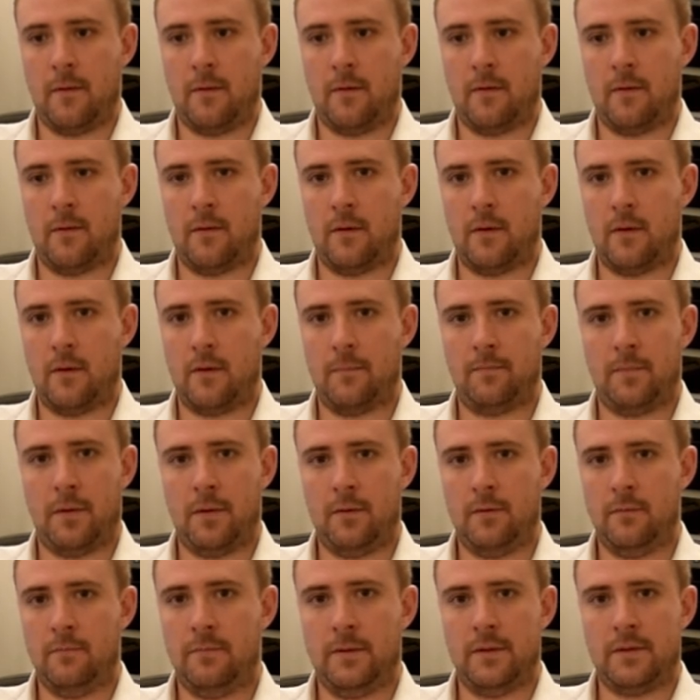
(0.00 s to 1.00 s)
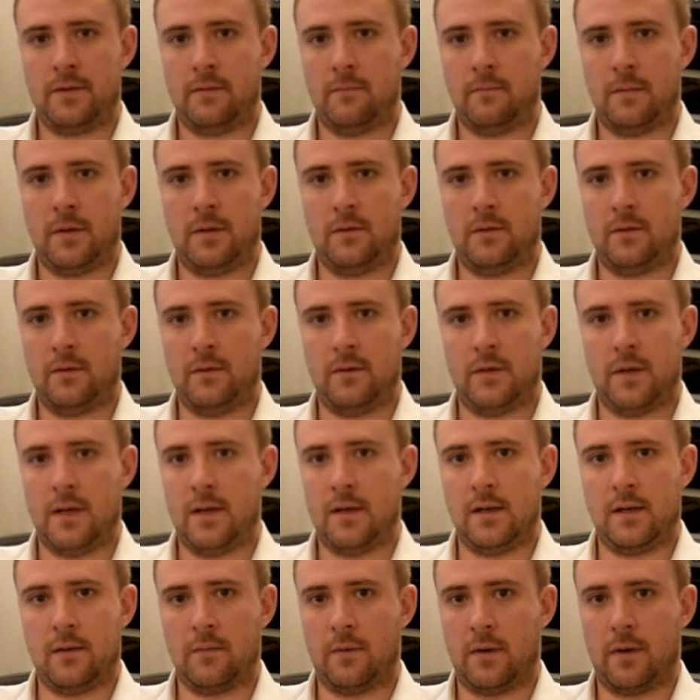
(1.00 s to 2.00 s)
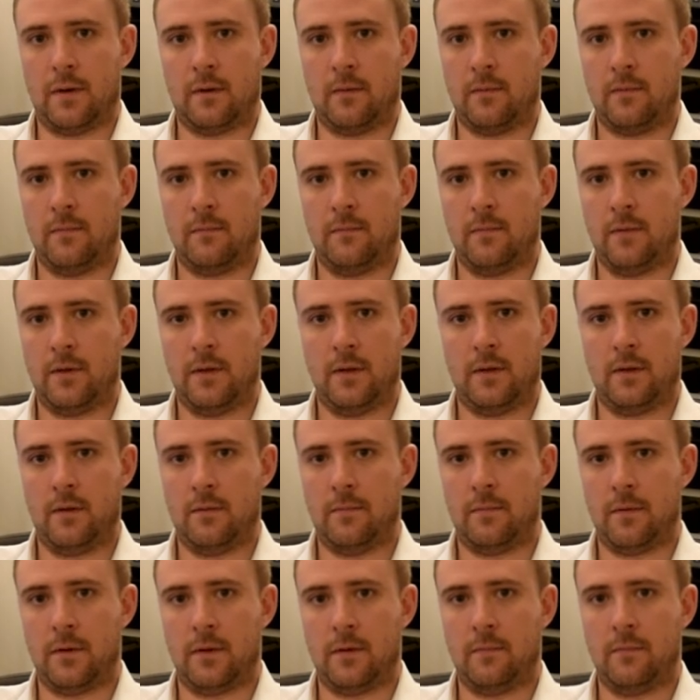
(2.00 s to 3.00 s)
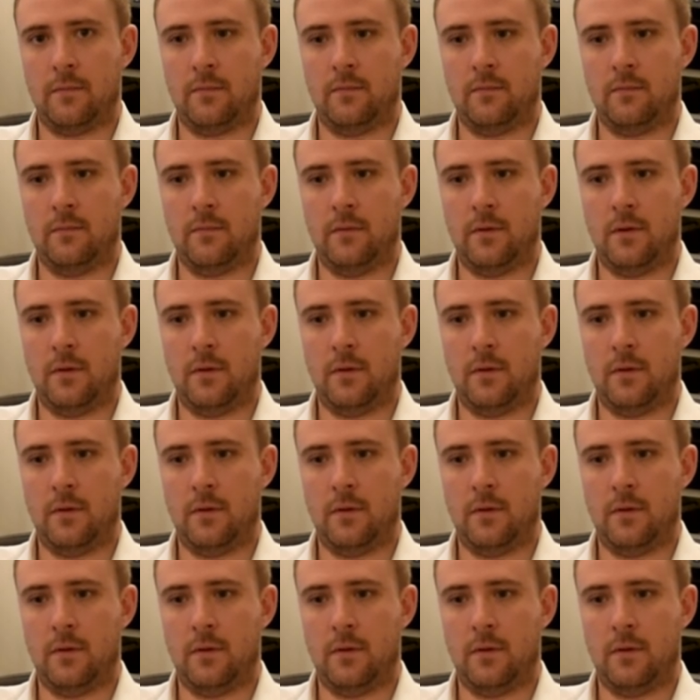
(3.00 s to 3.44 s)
Uh, a pope isn't mentioned anywhere in the Bible.